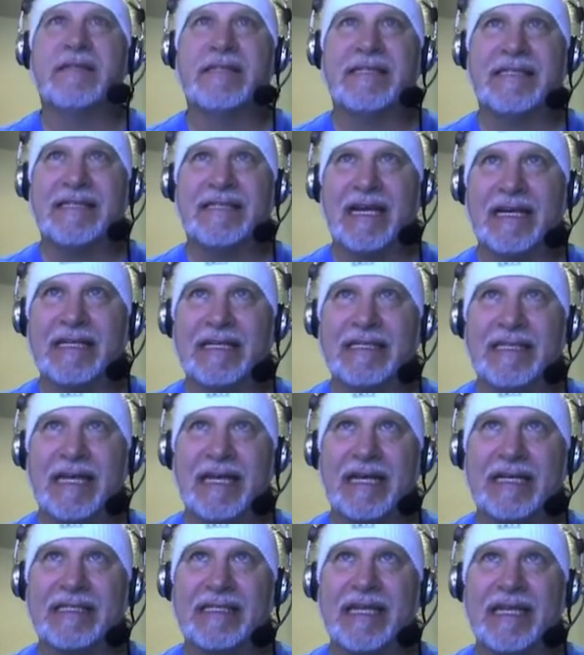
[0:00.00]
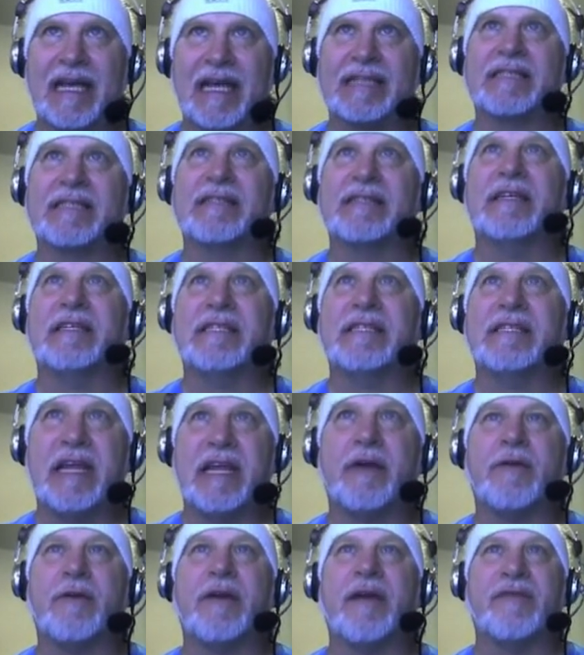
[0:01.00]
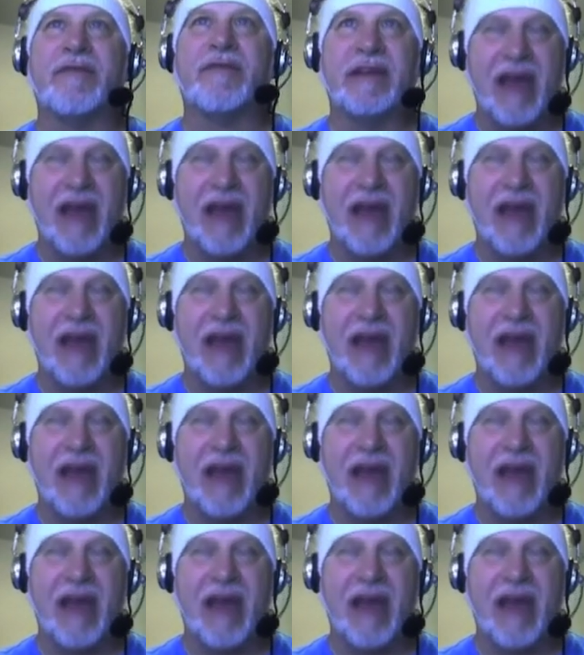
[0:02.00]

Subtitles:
666, the secret of the